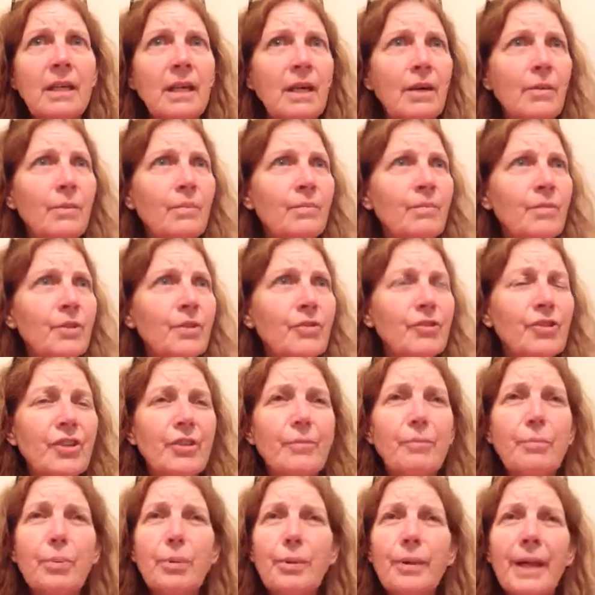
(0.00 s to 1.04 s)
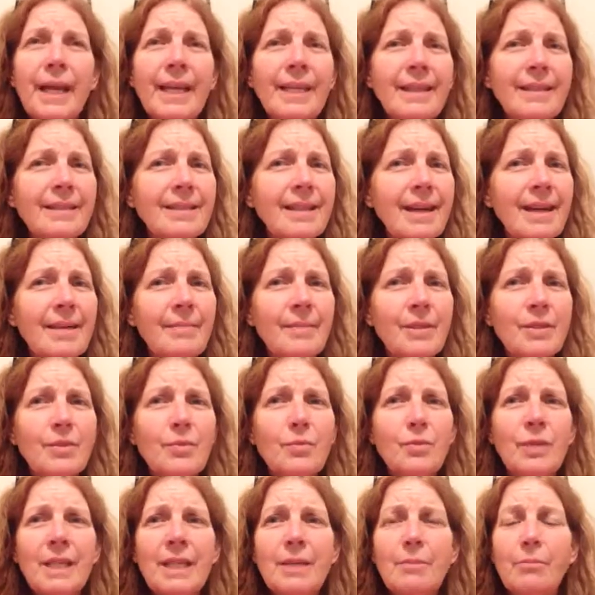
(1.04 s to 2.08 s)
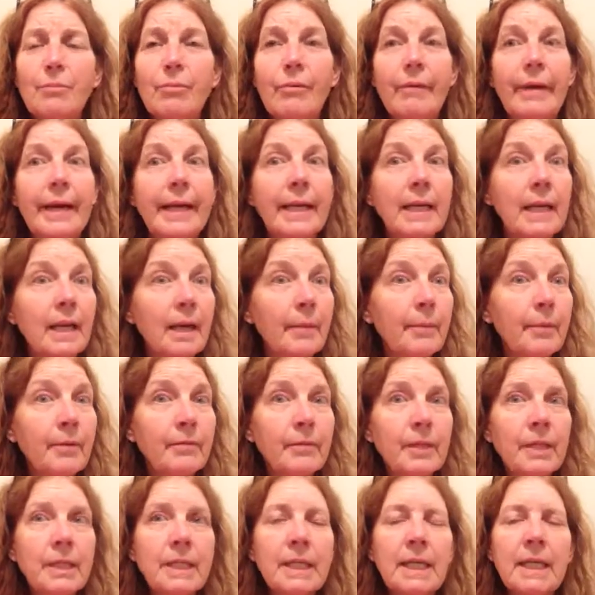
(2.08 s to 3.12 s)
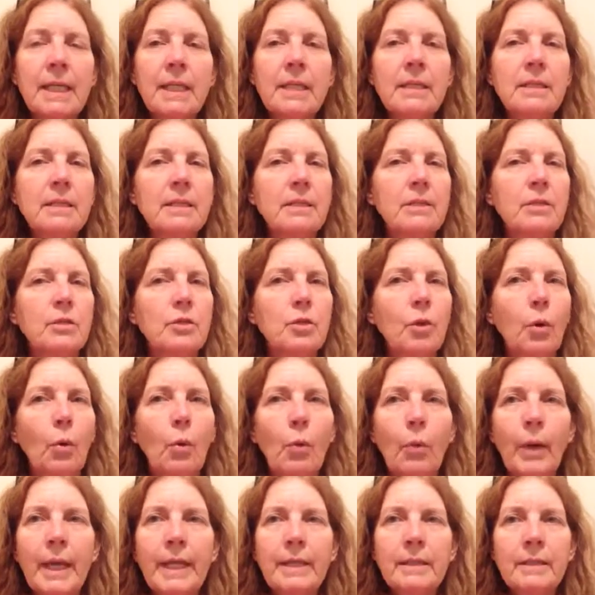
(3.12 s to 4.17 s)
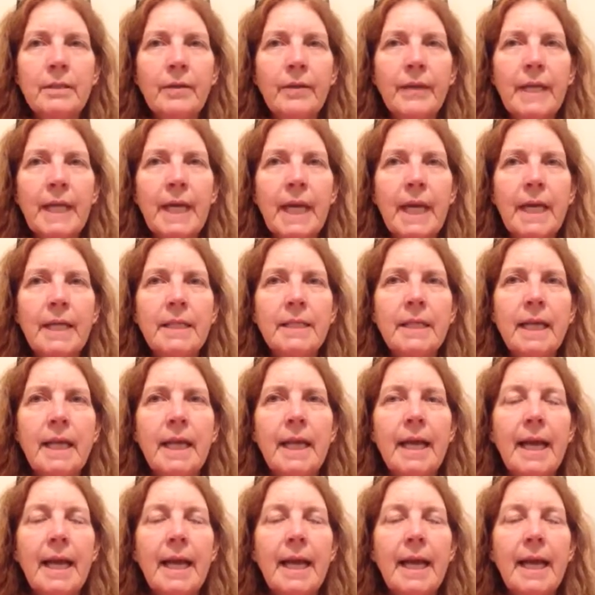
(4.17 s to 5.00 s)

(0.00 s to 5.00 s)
You should have plenty of time this week. Break it up over the days. Don't wait until the end.